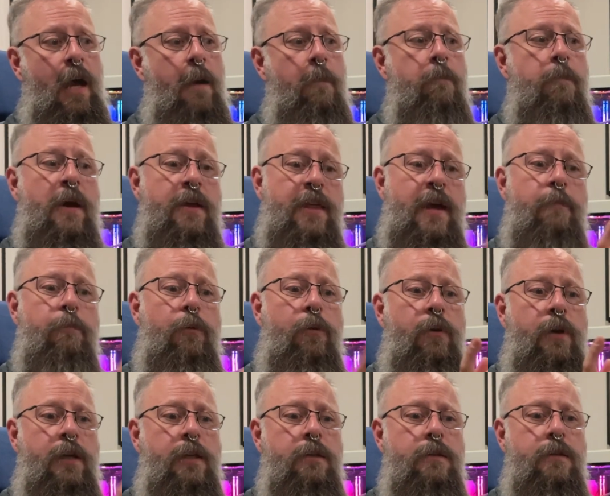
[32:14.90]
by that
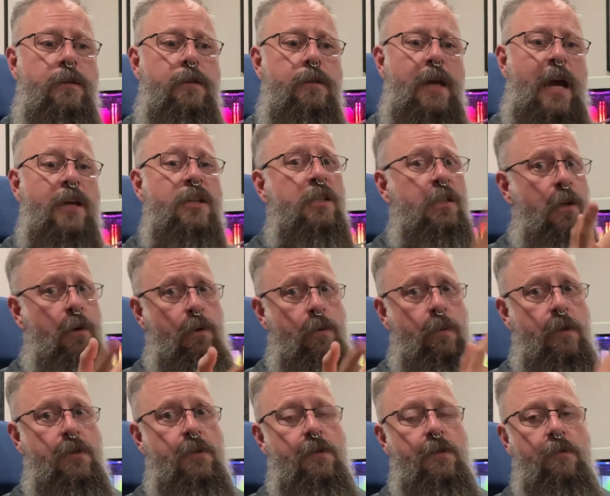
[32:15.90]
point, actually no, it
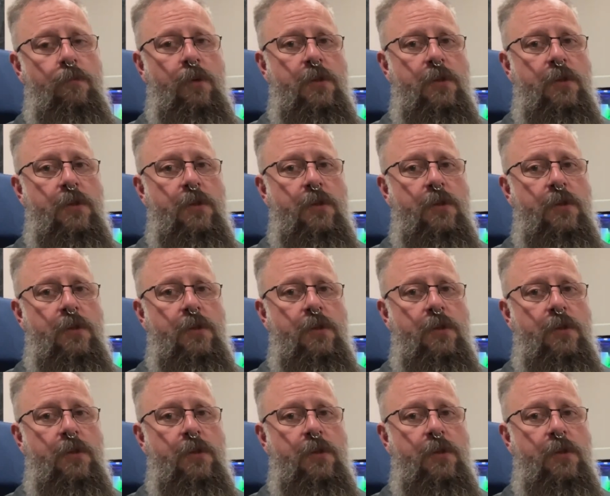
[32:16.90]
wasn't